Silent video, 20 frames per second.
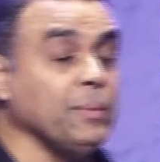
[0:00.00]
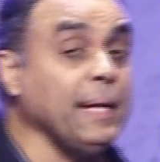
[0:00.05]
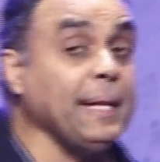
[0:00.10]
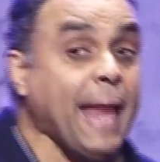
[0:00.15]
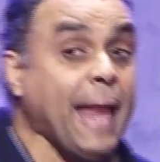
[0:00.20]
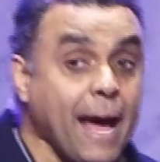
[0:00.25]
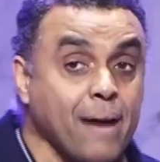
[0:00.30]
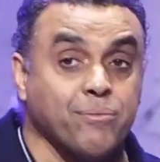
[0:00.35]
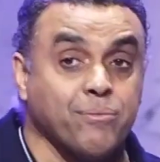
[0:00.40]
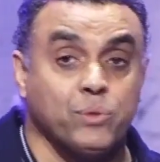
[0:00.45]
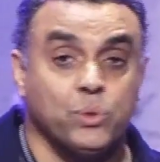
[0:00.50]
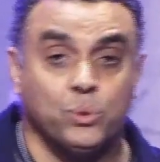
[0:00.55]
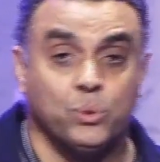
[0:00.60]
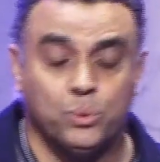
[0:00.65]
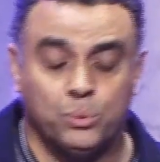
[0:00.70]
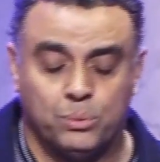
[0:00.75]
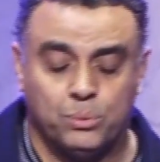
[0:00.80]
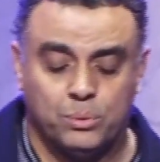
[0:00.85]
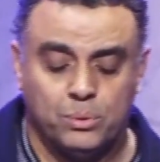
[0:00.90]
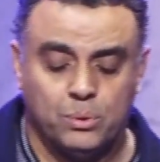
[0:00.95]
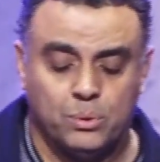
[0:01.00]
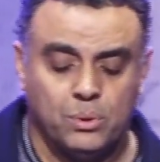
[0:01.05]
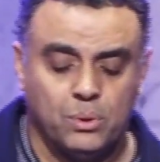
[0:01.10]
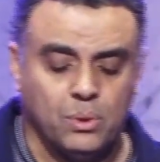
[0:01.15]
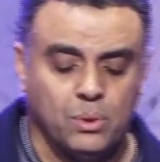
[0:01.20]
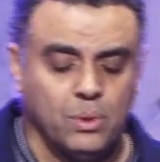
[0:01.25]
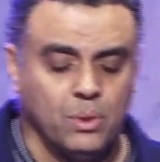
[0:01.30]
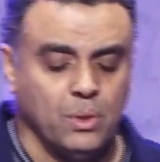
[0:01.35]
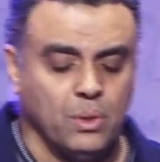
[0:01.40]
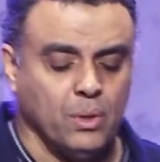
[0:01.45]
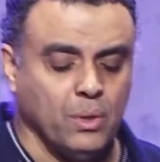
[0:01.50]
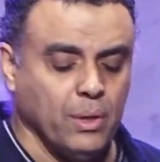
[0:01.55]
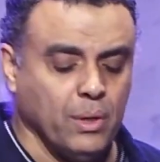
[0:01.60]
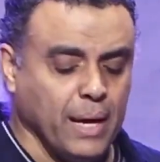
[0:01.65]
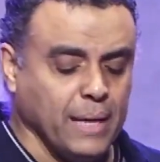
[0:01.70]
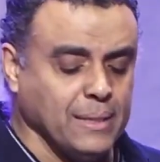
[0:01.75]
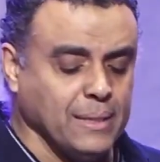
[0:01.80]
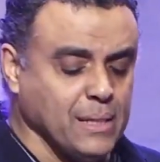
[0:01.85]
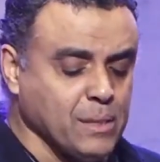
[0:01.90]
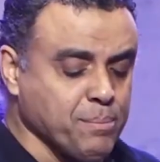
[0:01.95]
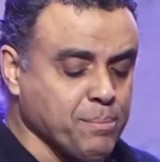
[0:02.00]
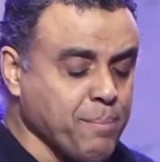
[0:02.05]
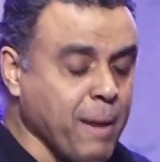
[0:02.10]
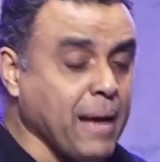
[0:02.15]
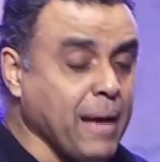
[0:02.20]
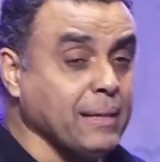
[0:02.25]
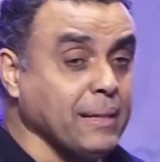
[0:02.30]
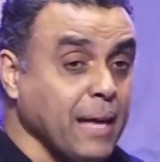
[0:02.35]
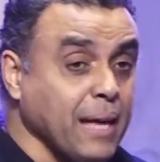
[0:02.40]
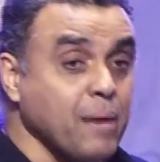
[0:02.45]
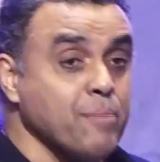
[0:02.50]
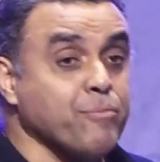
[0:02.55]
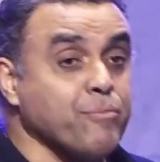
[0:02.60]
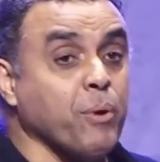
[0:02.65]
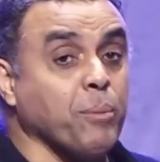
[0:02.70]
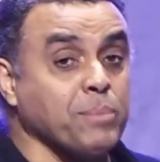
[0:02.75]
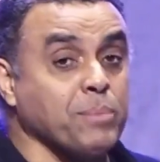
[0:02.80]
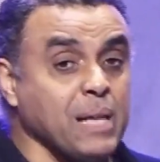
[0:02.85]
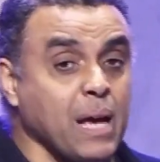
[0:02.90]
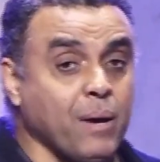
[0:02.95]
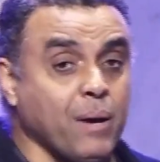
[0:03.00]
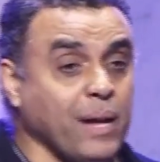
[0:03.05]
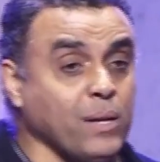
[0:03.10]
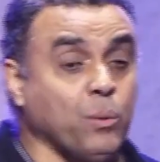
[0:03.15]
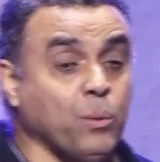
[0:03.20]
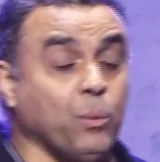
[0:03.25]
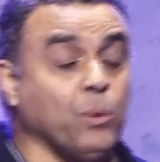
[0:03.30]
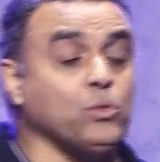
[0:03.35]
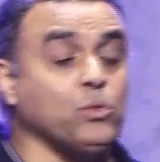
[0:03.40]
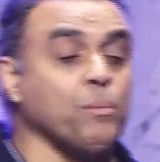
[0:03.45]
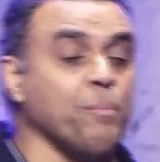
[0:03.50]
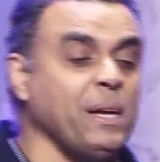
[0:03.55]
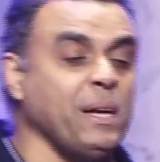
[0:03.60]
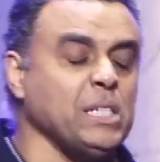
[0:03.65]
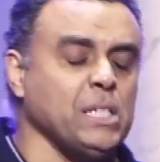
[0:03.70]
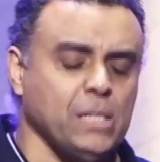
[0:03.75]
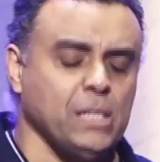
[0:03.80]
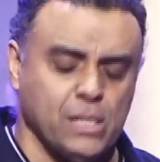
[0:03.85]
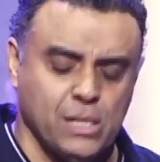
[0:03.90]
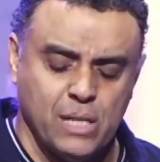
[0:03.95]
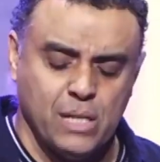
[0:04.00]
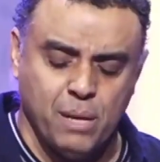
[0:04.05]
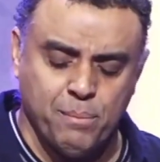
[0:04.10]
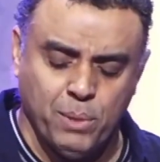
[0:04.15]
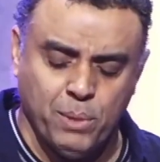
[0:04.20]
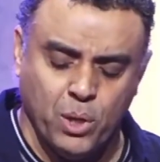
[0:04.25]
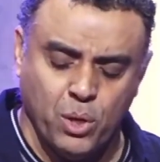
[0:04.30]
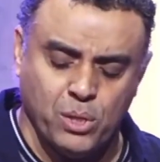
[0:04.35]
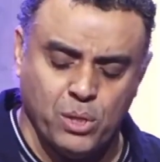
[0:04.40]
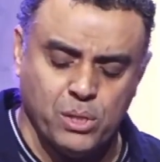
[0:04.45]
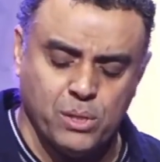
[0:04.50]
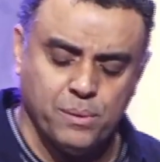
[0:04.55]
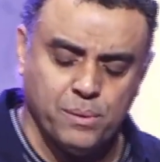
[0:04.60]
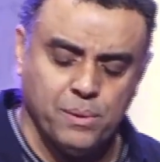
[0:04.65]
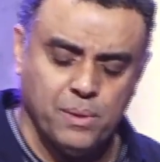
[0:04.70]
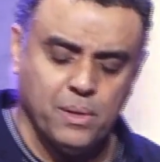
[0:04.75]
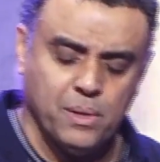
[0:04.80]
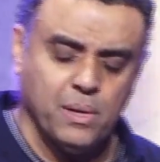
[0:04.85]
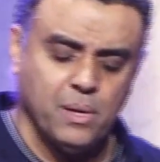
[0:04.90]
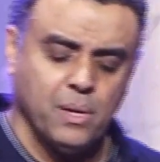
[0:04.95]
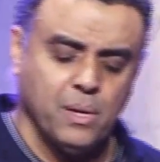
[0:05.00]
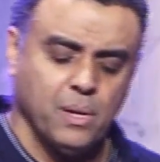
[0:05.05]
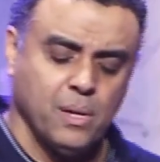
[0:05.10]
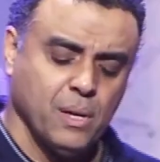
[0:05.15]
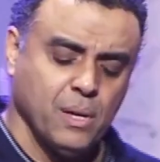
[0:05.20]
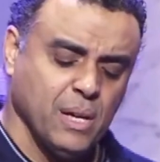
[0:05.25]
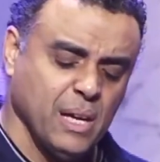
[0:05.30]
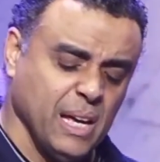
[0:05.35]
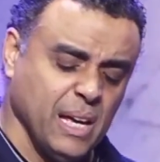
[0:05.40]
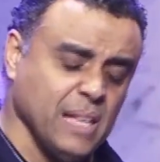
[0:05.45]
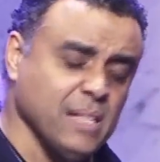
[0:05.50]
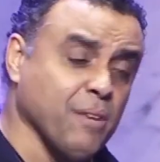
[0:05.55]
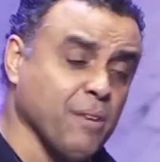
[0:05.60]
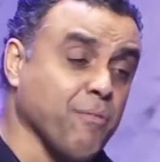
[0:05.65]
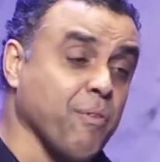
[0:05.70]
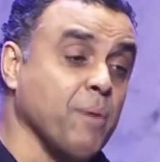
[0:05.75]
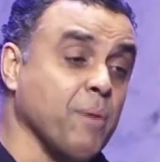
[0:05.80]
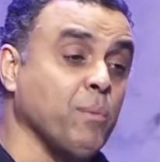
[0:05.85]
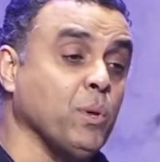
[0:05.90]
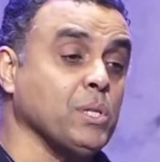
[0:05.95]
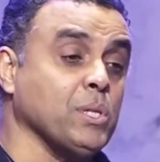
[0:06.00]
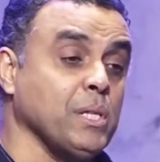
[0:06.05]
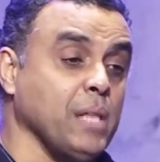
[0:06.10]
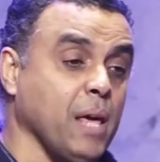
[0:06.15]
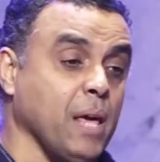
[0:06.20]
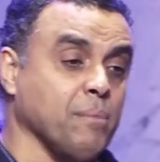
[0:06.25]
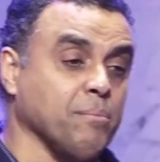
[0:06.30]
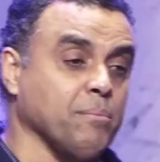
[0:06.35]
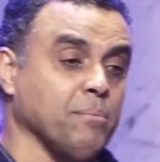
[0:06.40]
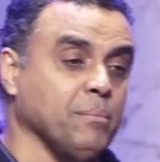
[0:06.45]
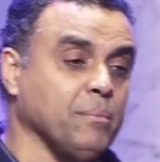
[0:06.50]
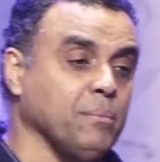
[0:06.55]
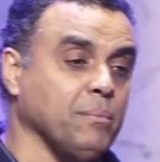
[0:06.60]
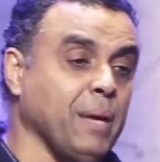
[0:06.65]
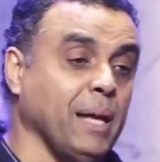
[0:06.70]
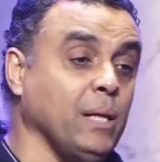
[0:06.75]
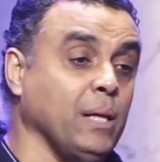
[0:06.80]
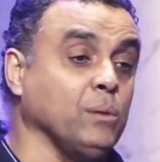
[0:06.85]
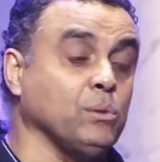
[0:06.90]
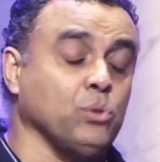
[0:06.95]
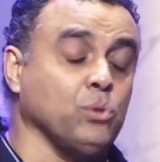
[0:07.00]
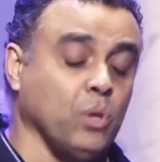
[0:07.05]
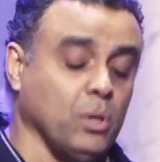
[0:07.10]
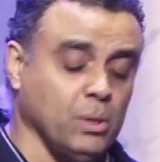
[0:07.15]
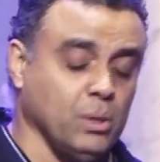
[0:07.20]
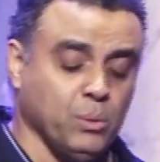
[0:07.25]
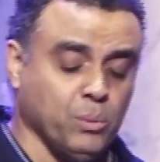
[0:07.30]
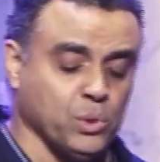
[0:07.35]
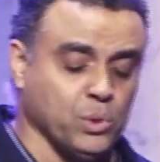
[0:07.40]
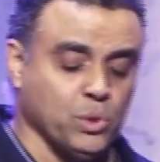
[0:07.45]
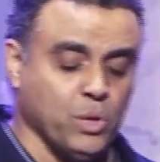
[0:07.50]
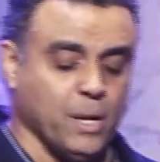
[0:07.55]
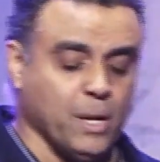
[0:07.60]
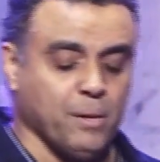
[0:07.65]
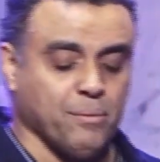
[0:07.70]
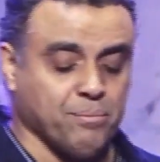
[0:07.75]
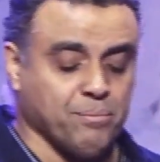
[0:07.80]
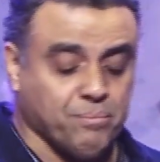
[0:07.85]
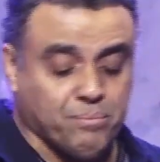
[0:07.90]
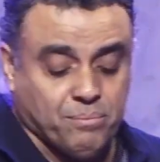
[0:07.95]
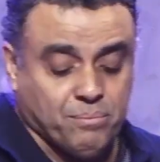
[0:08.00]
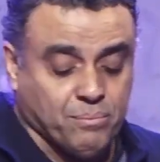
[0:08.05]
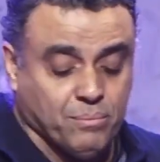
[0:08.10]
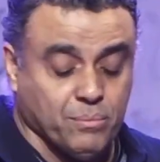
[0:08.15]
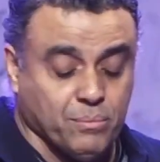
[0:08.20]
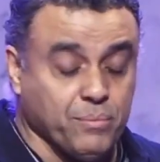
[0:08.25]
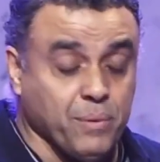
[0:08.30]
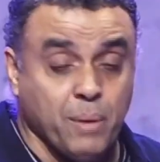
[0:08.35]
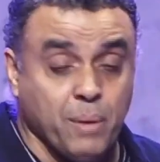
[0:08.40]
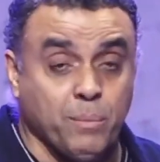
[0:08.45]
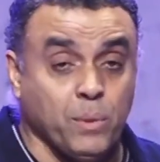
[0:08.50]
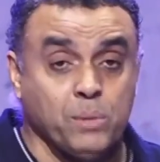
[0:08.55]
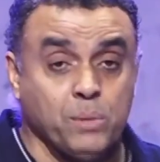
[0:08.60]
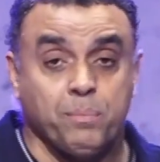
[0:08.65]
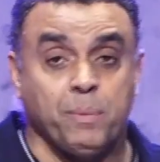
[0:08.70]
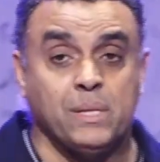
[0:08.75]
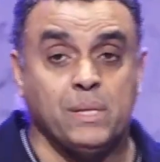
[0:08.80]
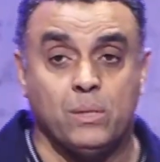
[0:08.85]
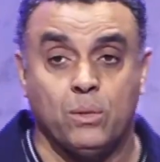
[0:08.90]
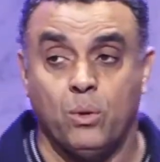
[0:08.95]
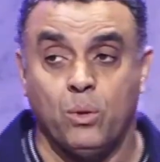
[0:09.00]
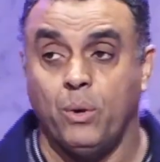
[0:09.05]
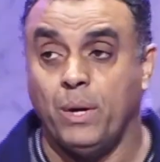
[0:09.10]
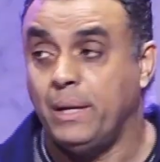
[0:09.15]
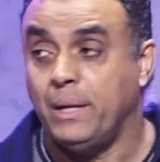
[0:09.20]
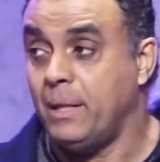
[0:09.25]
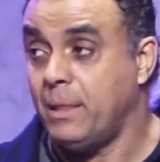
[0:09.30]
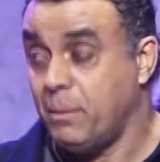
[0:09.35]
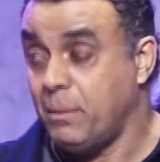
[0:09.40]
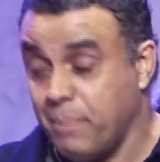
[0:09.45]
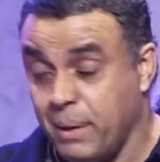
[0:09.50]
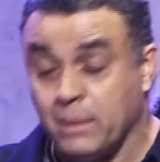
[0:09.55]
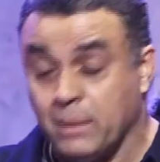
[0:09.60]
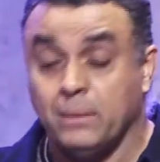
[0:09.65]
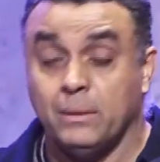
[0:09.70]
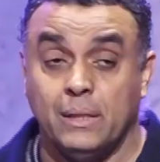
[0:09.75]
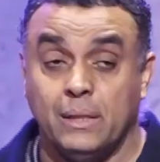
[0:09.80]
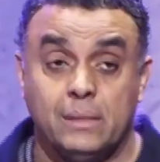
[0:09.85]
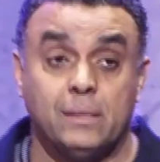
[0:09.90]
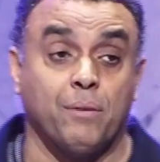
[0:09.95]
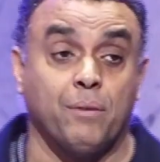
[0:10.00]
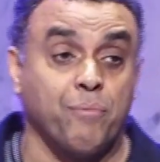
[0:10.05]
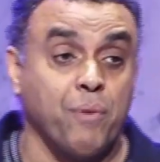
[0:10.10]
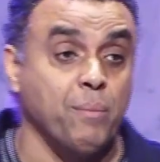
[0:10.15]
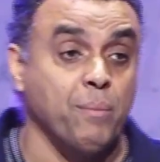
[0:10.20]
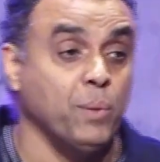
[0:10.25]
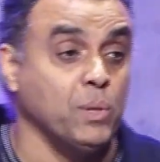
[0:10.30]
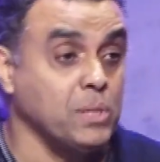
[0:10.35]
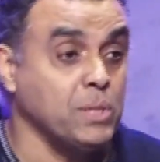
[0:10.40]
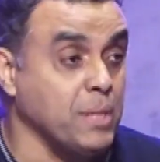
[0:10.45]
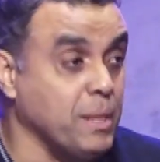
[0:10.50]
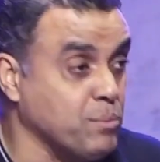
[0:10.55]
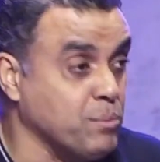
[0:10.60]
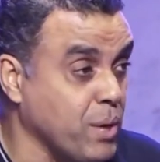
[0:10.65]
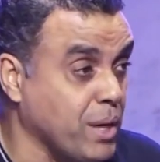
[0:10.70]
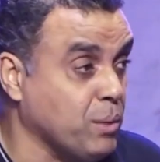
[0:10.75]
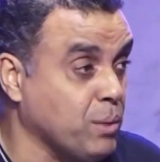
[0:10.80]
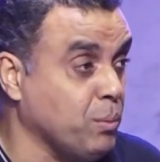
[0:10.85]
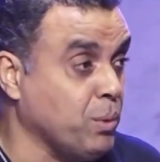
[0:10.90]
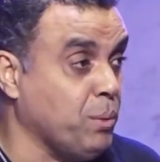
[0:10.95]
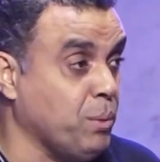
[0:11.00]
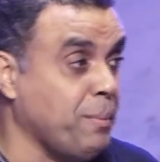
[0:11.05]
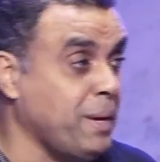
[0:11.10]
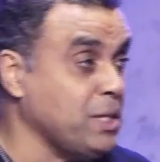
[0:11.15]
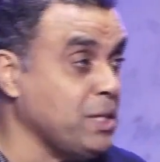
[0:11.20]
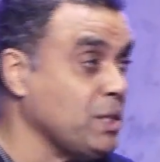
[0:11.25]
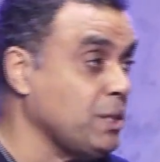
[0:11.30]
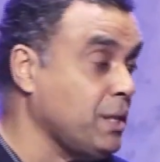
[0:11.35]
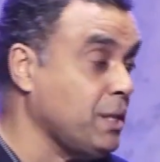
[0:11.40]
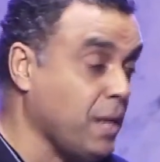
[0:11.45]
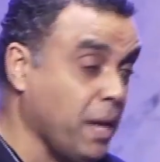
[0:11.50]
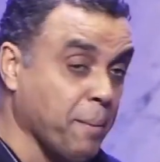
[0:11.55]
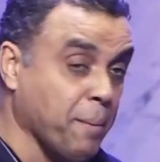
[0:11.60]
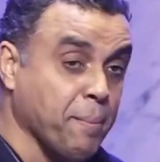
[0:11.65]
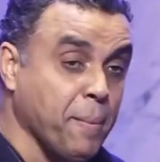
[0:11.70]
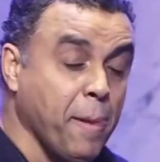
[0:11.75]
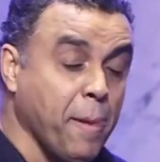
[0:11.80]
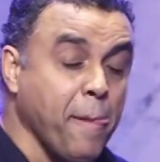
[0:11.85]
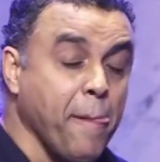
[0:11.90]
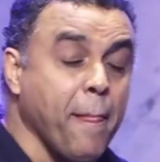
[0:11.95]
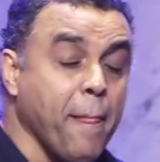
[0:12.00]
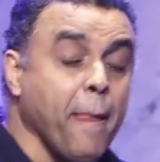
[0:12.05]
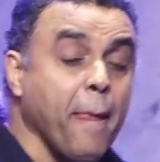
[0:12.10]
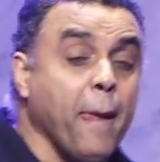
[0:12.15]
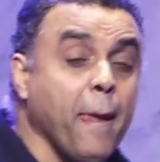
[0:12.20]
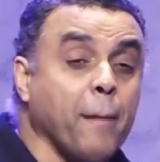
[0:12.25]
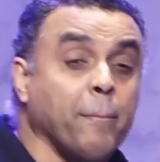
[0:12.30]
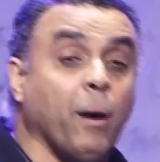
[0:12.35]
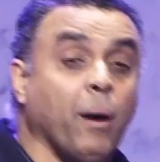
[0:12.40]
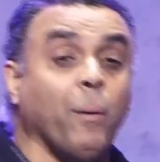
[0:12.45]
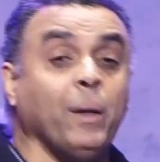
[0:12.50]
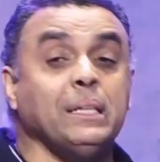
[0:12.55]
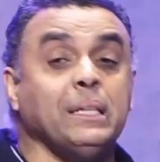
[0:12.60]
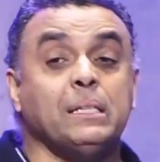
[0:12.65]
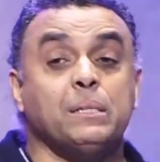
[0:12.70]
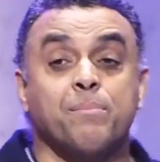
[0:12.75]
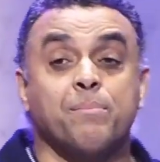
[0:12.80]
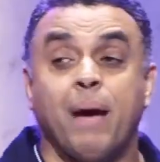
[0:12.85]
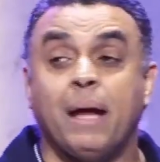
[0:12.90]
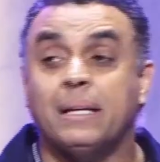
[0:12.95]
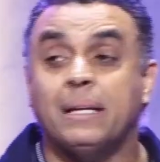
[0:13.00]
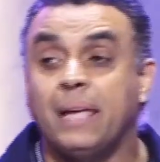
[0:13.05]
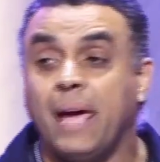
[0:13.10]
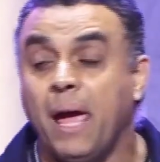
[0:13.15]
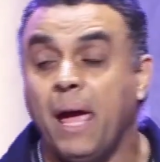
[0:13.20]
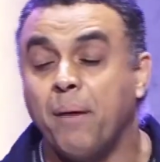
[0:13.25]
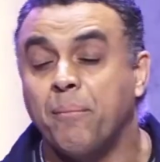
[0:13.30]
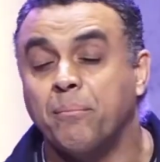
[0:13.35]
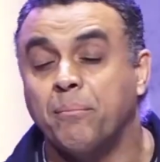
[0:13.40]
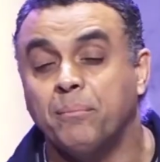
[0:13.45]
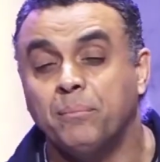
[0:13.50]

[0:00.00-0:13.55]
in the afternoon. And this man came from town. I don't want to mention his name because it's a famous name. But he was not a famous person or anything, but it's a famous name, so I don't want to mention the name. But when this man came,